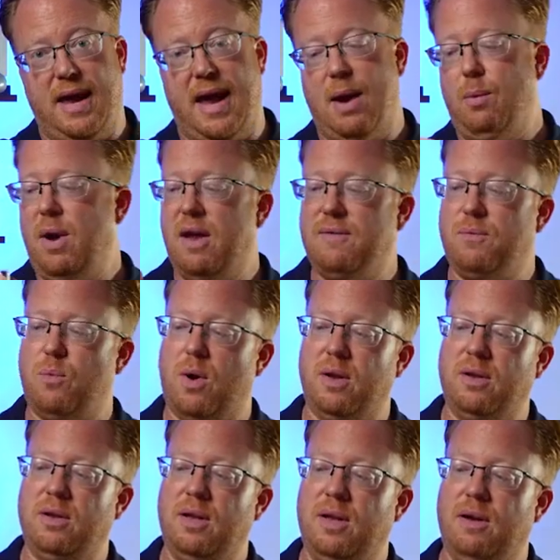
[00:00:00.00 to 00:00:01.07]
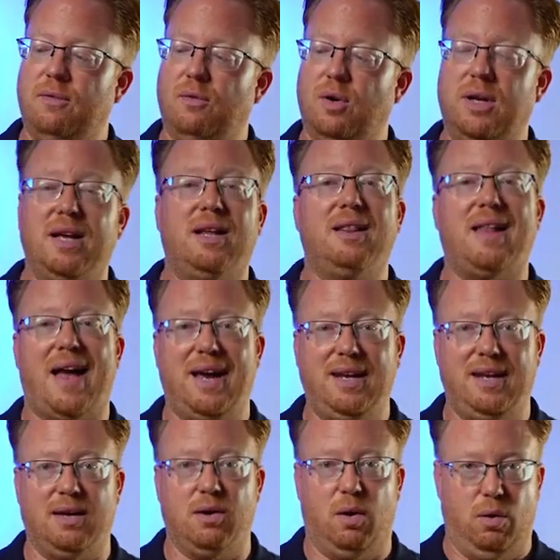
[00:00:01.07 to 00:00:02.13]
and we have one for the
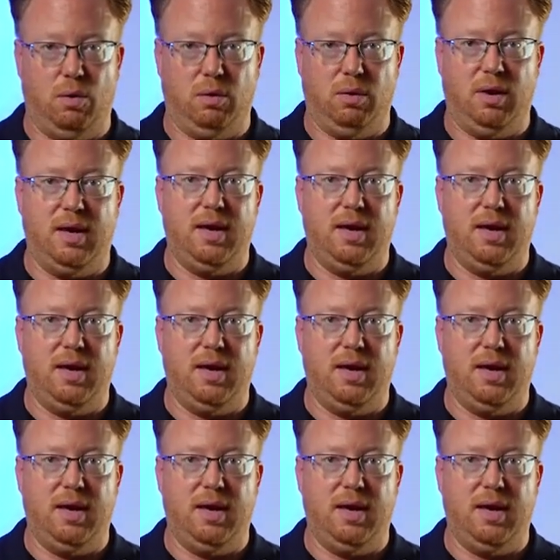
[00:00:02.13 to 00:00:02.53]
aligning hole.